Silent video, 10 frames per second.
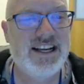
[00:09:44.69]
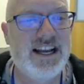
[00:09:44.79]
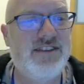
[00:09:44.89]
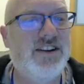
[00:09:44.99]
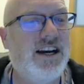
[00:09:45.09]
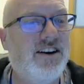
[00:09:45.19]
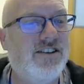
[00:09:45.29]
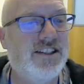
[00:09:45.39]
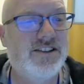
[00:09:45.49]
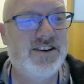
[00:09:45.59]
half an
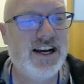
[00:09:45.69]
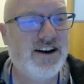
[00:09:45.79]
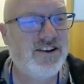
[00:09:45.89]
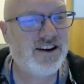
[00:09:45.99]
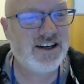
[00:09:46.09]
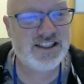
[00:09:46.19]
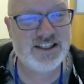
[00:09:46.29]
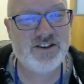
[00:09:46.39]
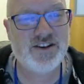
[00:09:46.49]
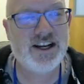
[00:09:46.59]
hour to an hour
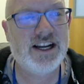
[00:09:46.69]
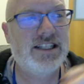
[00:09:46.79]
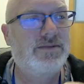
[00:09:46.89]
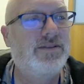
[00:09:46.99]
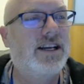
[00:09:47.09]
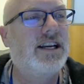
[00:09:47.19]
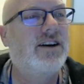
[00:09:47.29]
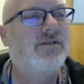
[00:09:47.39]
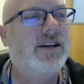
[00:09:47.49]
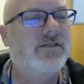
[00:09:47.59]
to overnight, depending on
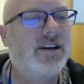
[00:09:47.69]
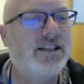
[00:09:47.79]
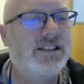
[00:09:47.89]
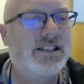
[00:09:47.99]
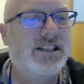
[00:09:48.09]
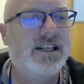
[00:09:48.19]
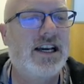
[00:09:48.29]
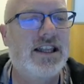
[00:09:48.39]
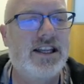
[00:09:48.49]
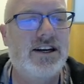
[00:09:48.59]
how many runs you
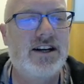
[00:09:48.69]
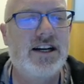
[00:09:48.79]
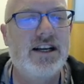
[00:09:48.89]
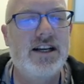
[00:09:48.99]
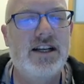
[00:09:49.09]
got there.